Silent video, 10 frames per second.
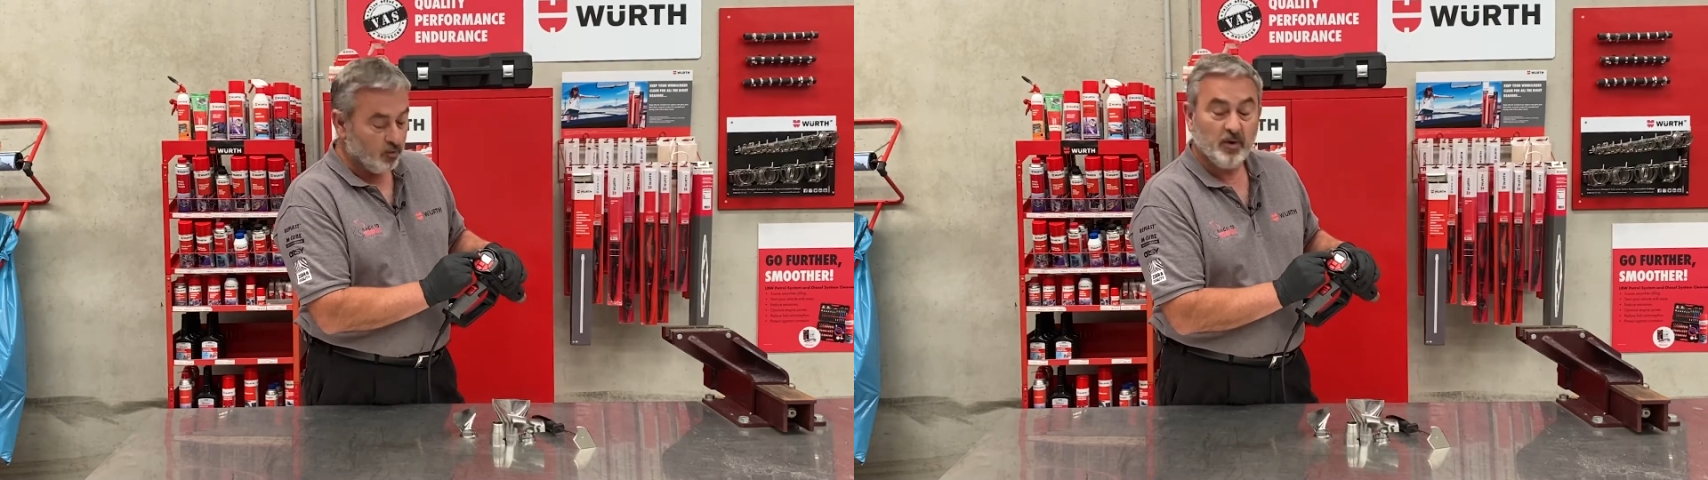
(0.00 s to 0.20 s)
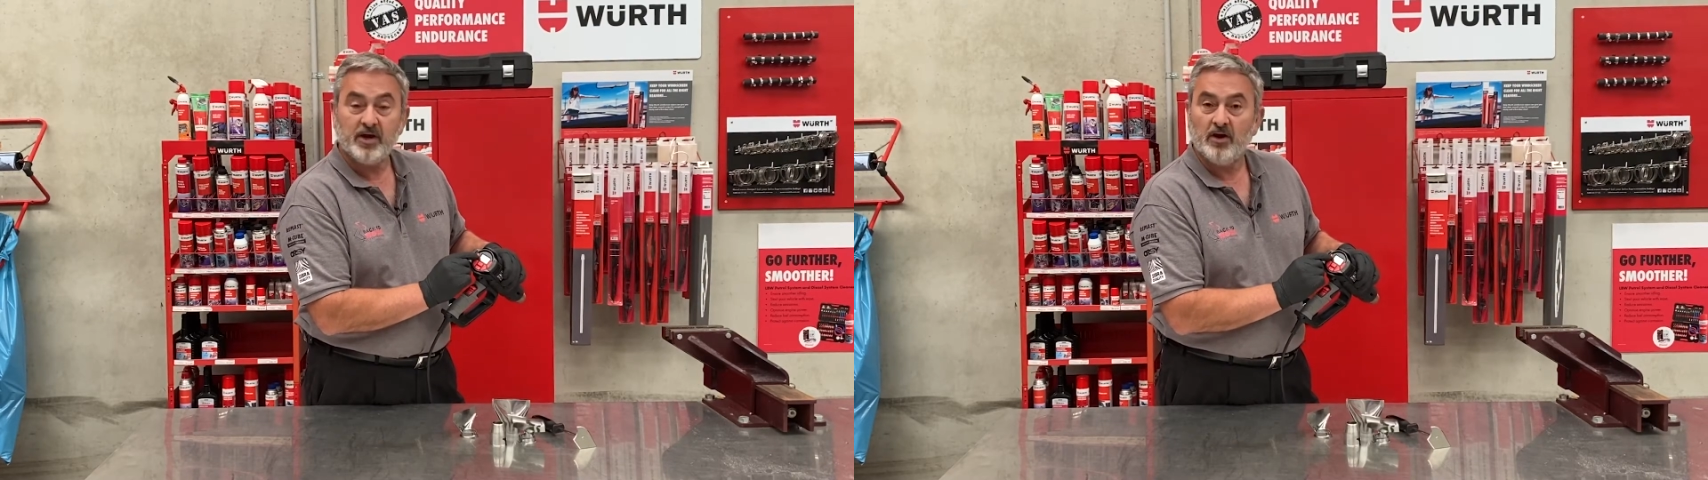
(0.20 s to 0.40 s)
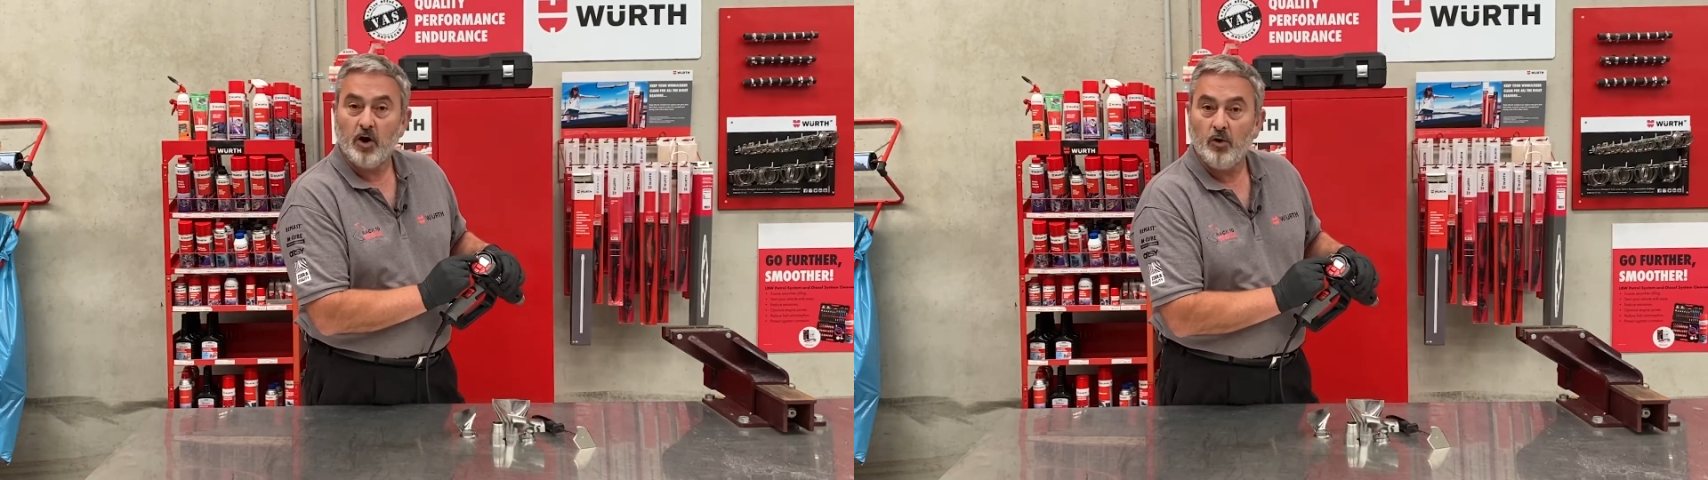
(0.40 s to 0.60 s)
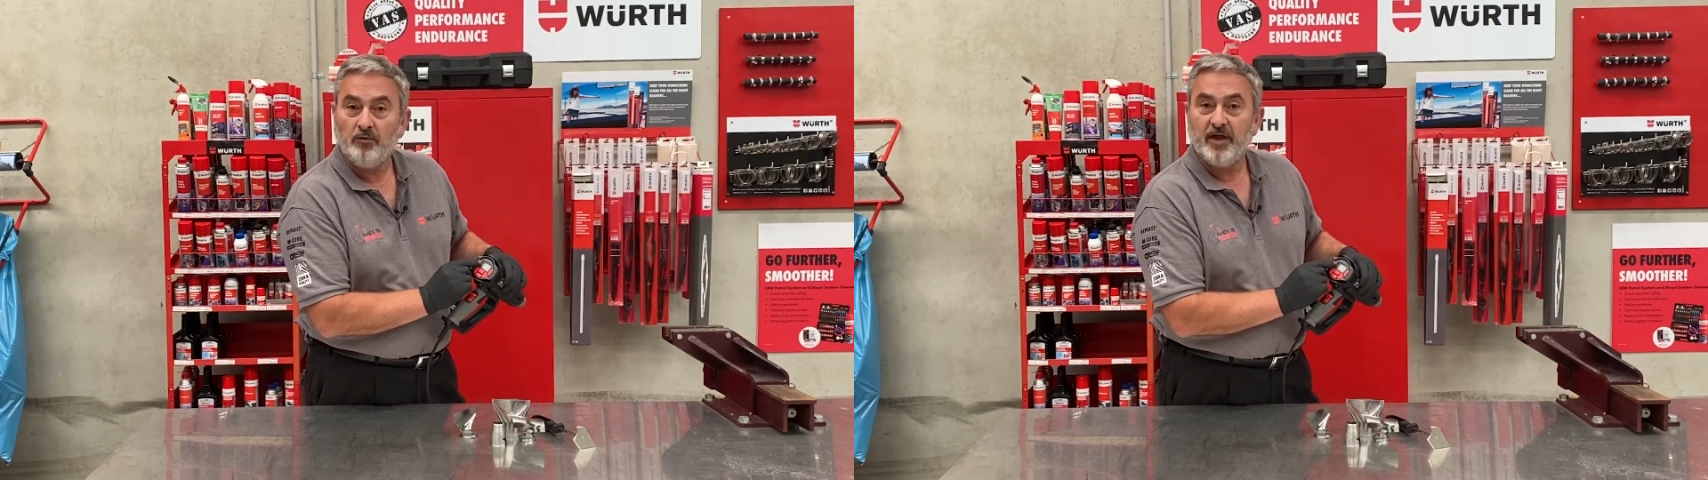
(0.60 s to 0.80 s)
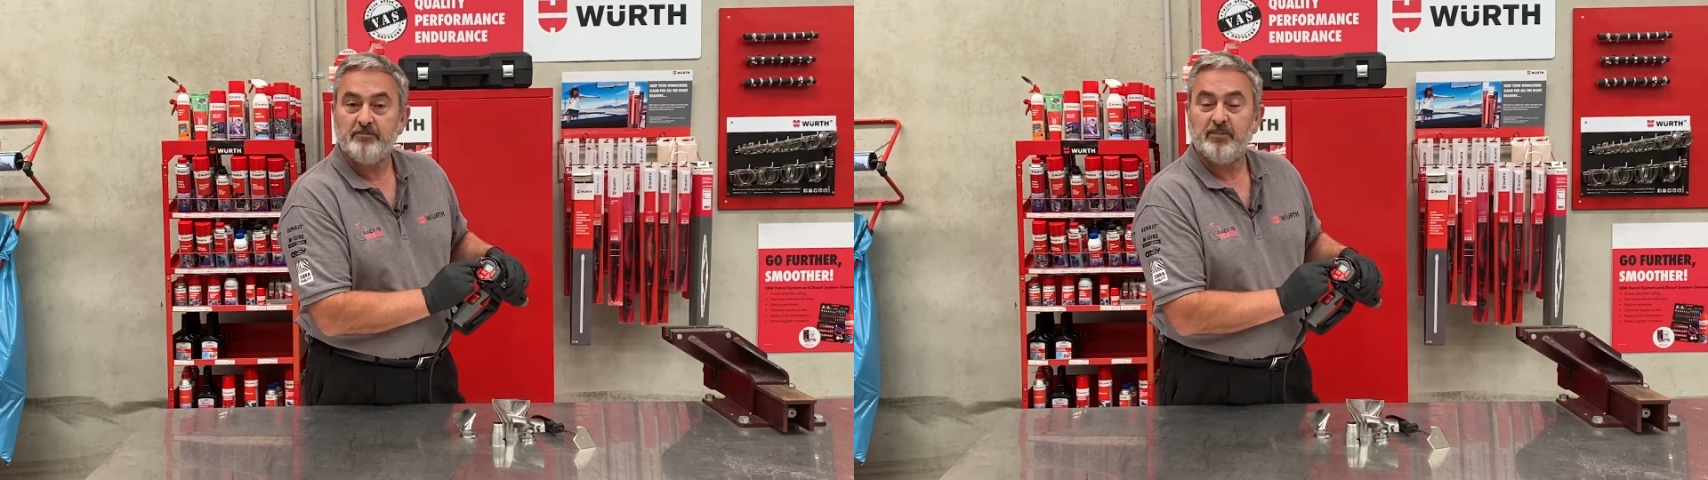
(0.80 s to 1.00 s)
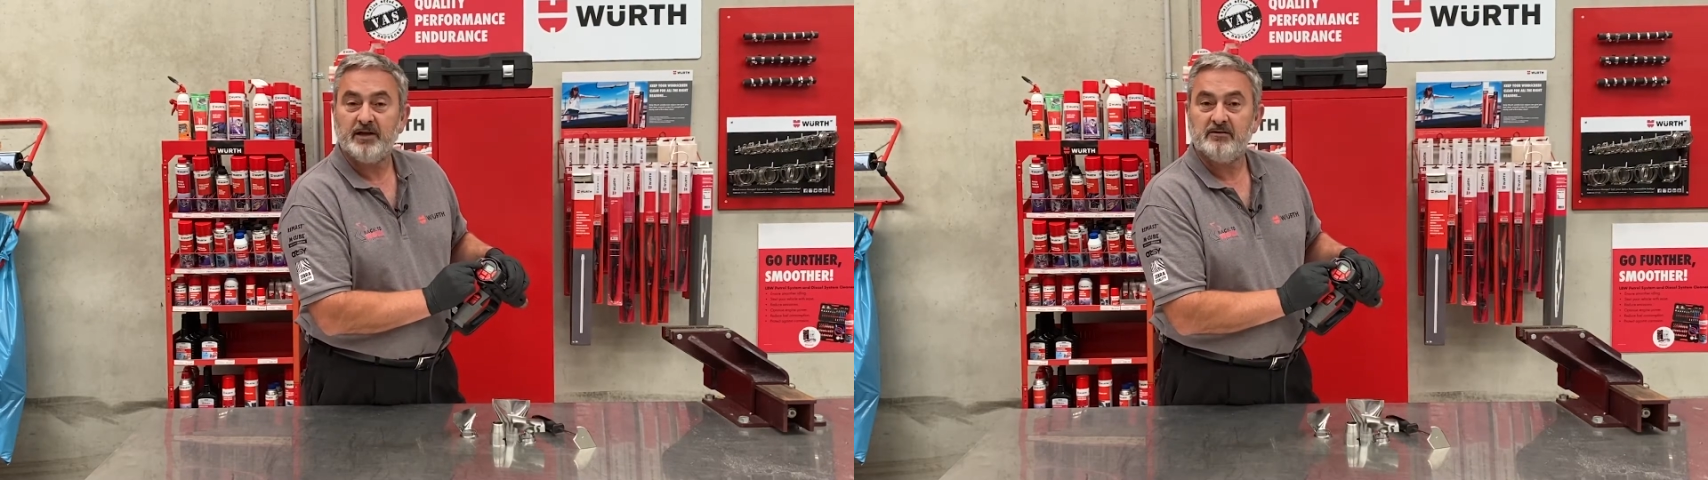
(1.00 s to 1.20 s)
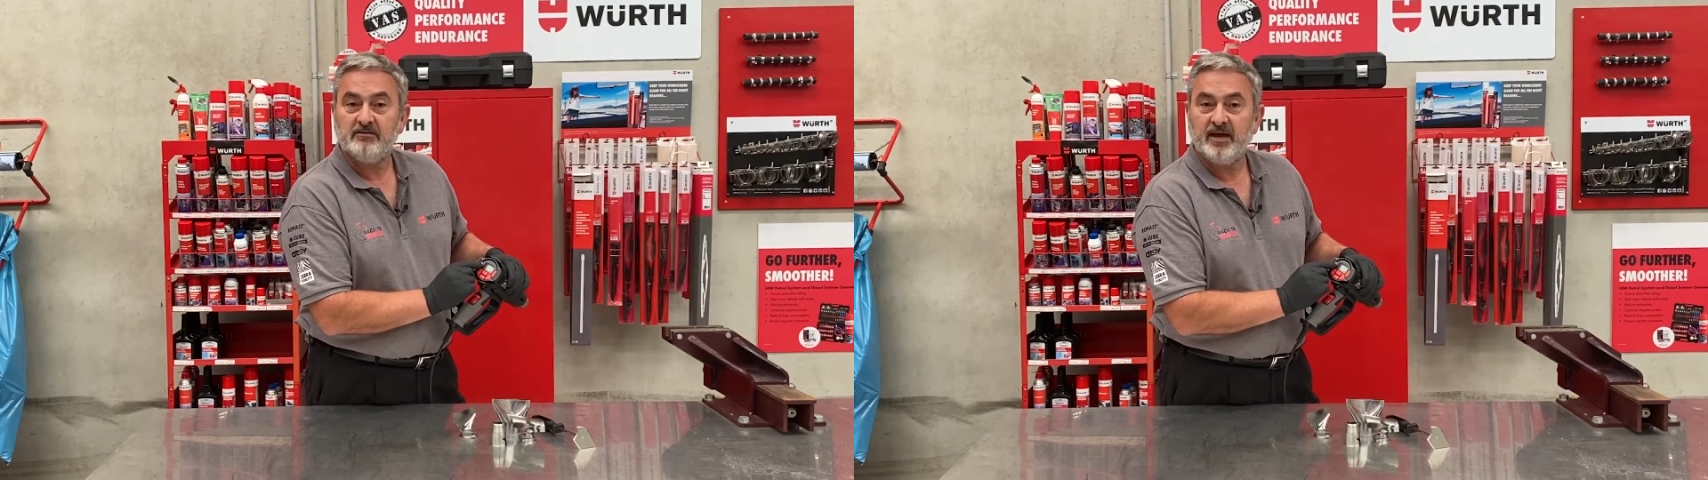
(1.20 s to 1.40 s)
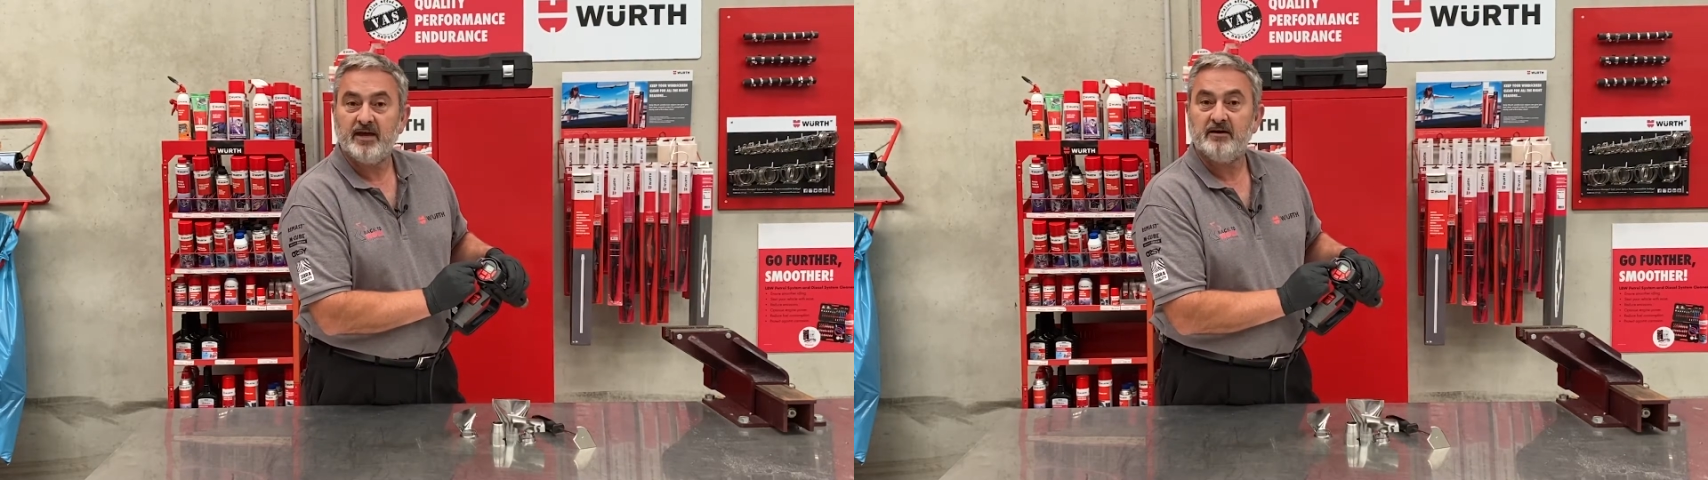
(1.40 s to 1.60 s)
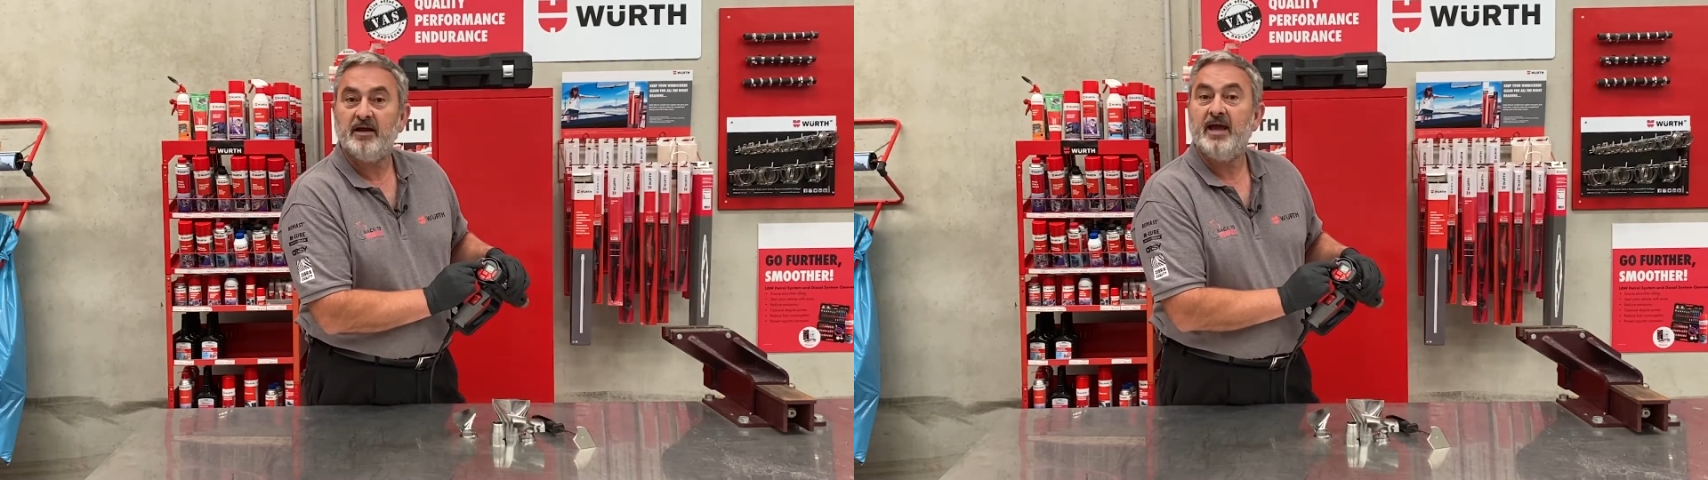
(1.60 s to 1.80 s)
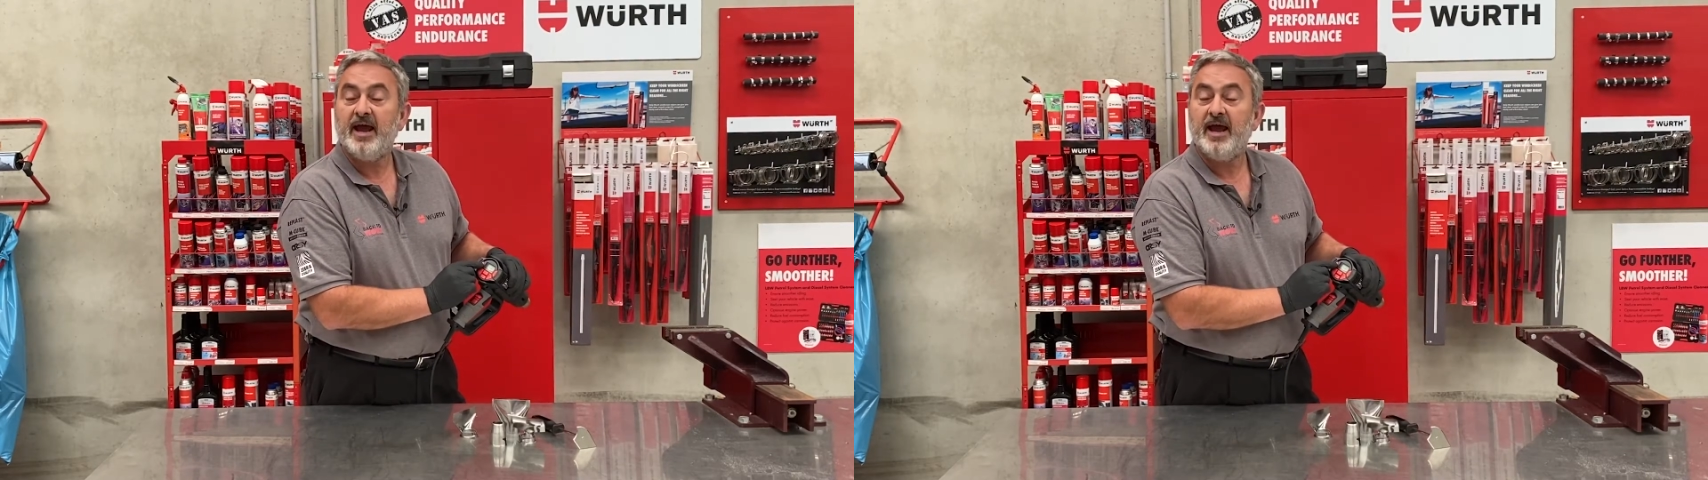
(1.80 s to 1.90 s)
we can hold that button down